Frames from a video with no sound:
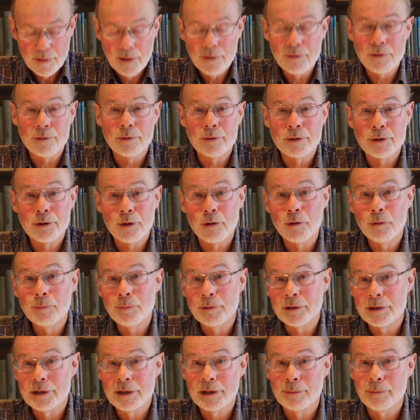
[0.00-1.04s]
through slope
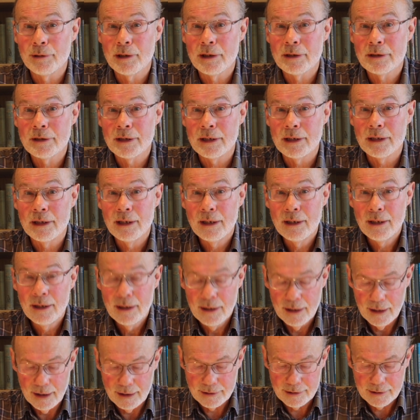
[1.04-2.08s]
instability
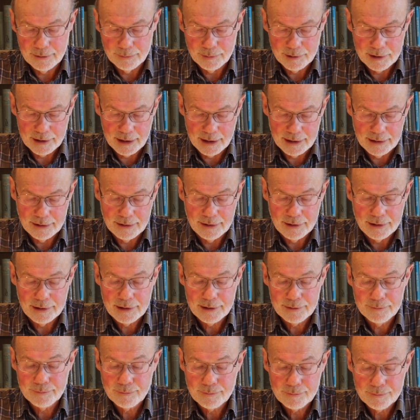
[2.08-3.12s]
and
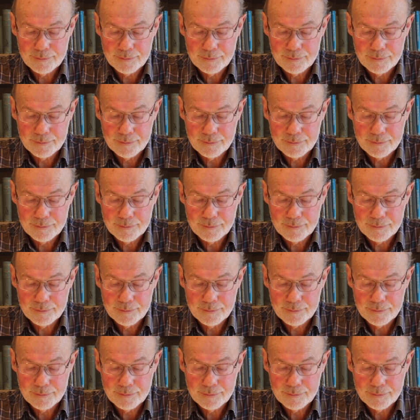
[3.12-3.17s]
subsidence.